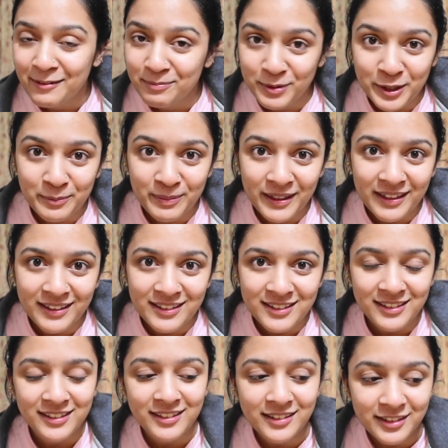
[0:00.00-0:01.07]
I'll put a
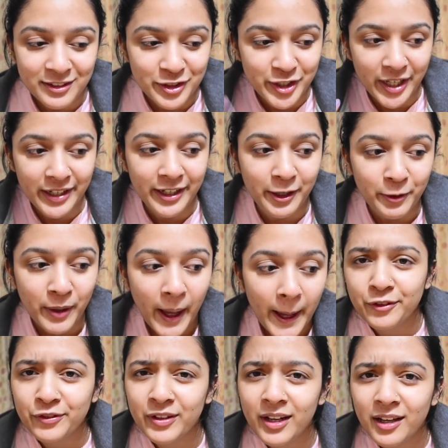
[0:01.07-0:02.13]
playlist here. Check it out.
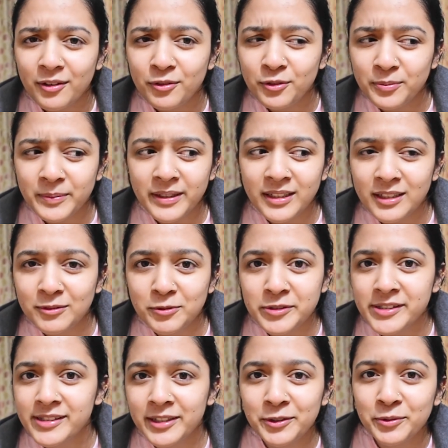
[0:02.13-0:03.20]
And if you're like, oh Meghna,
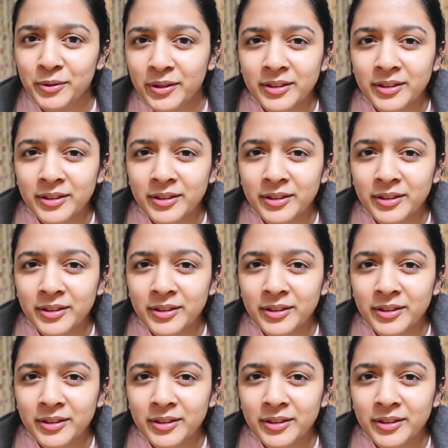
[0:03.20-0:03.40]
what's there to